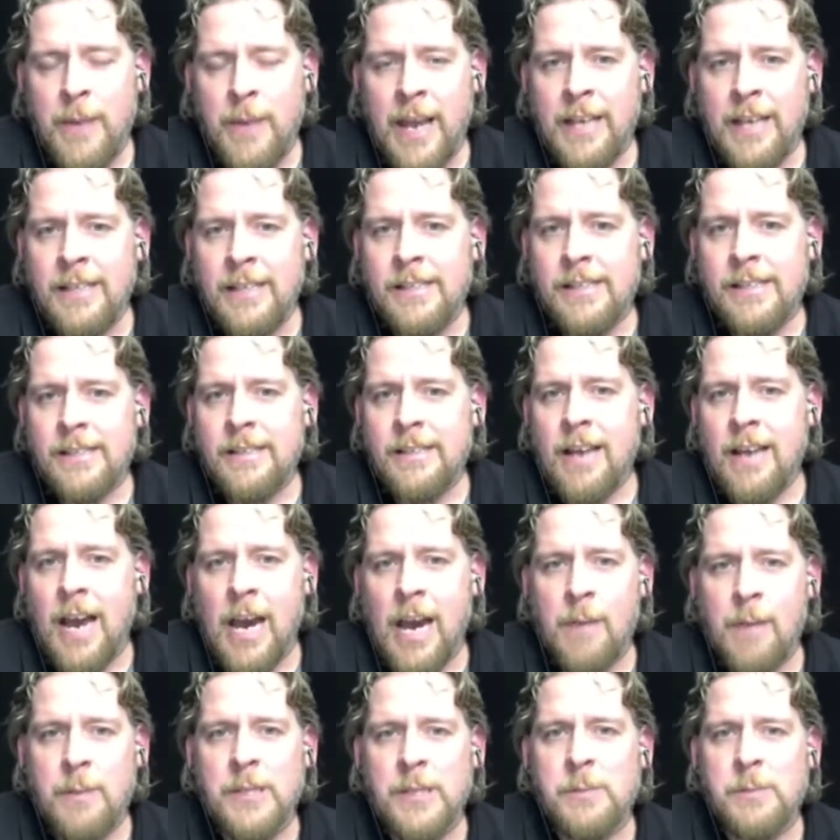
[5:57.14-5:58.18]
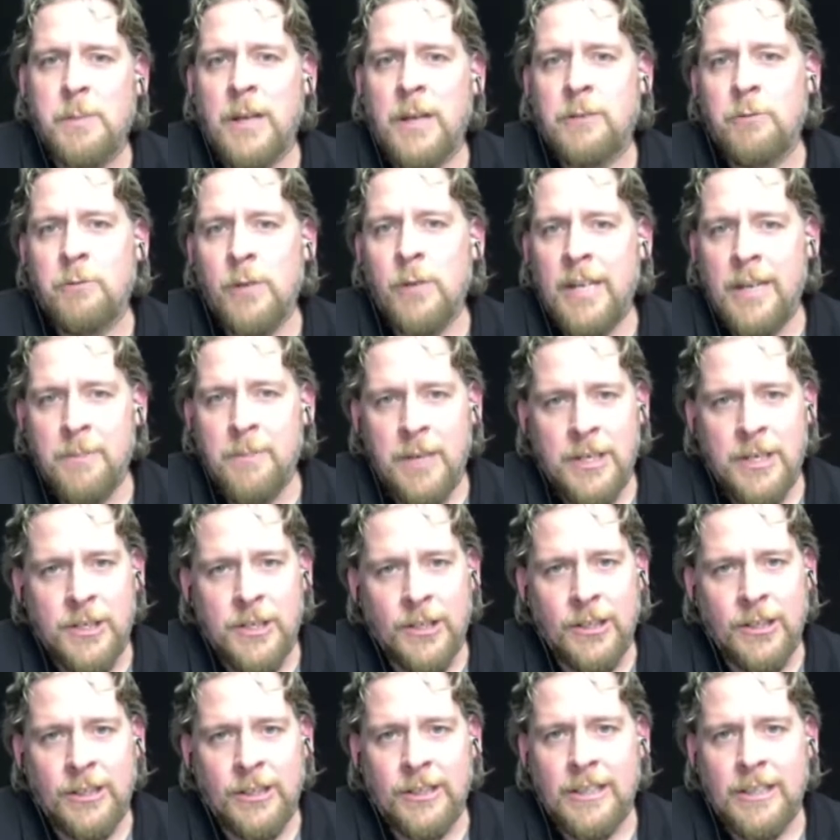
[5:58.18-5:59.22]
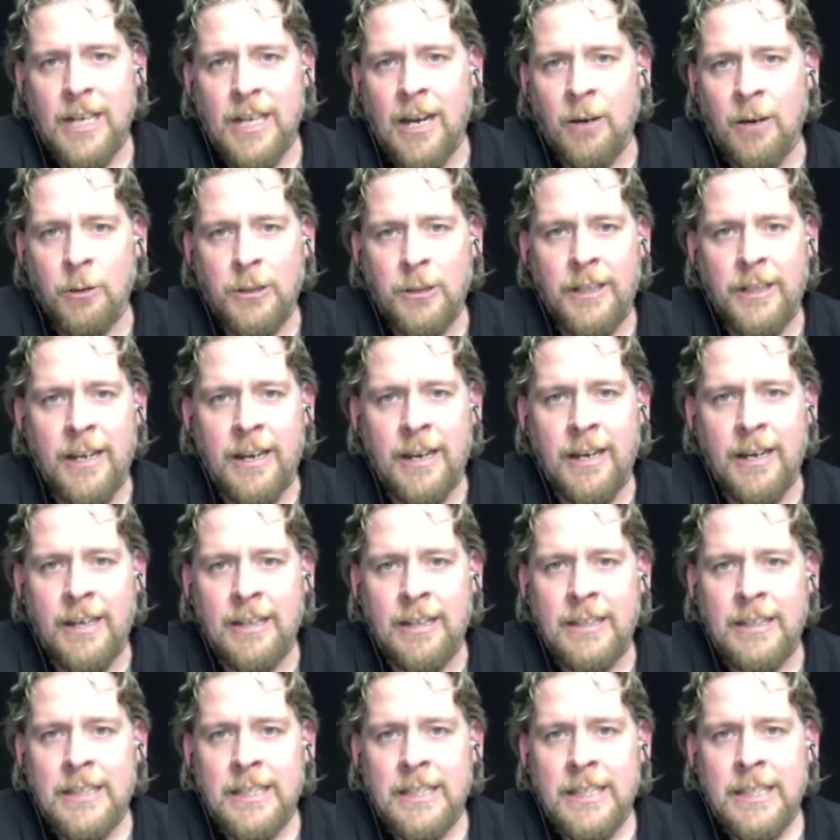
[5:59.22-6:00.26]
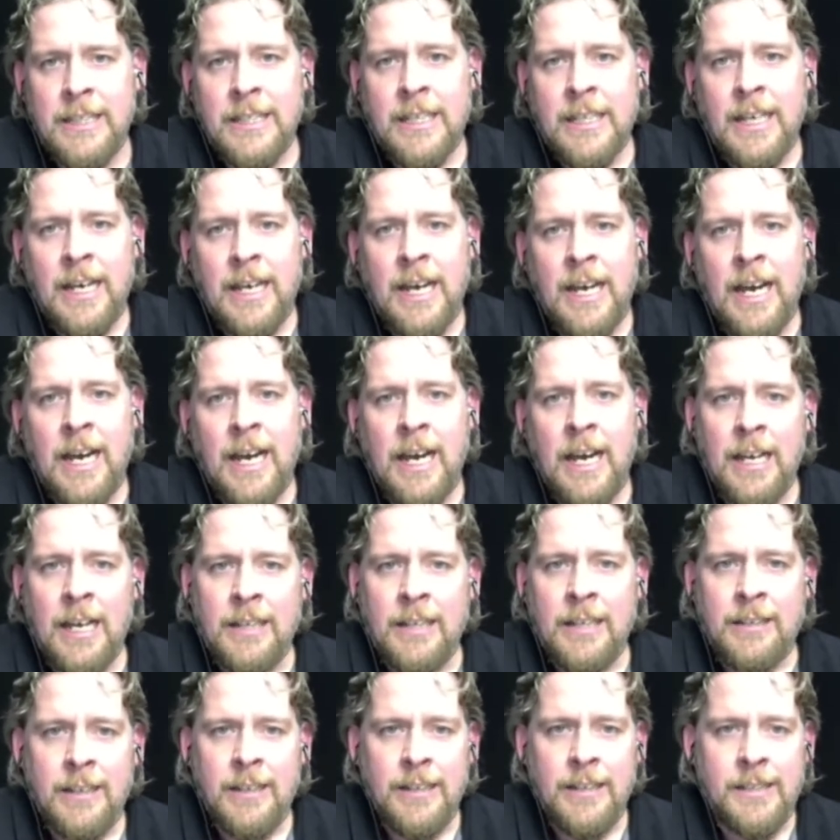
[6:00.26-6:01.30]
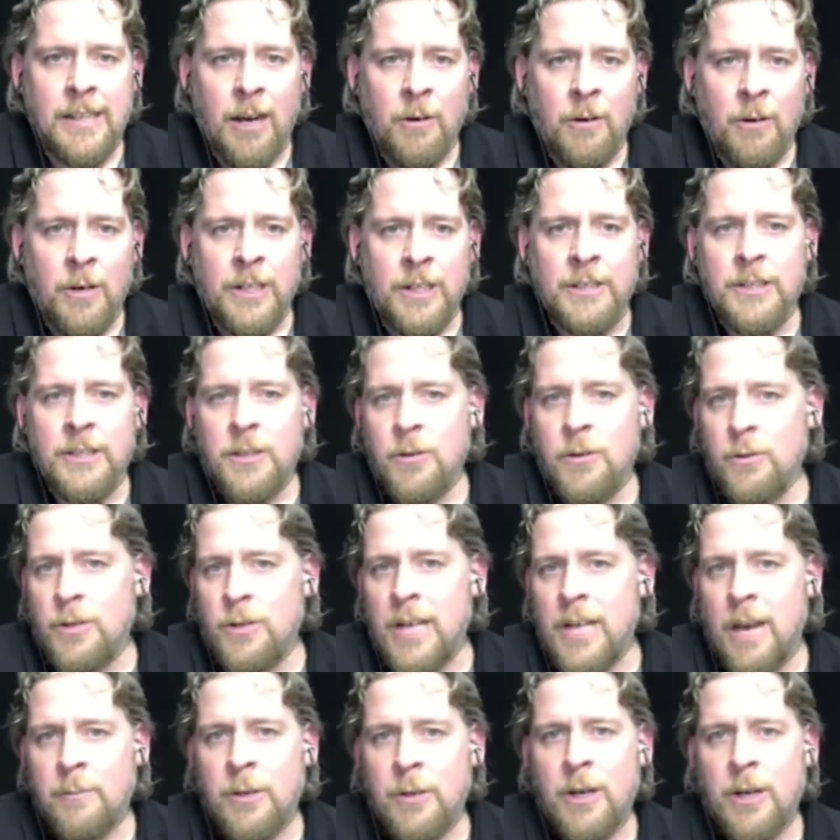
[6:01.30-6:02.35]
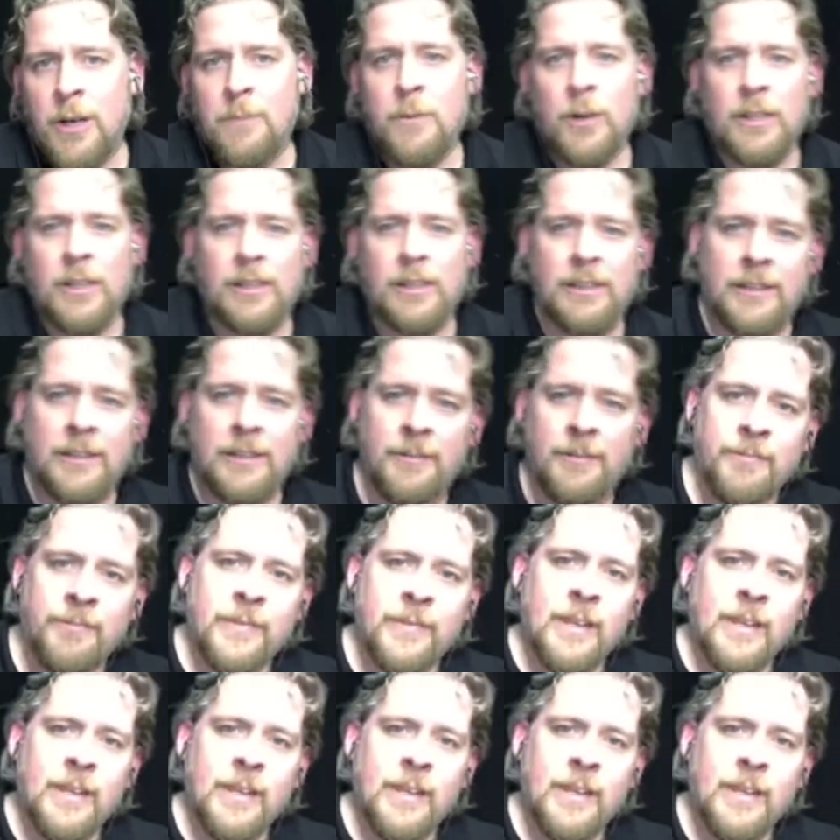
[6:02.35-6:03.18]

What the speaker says: based hyperspectral imager out there. And it's our new camera model.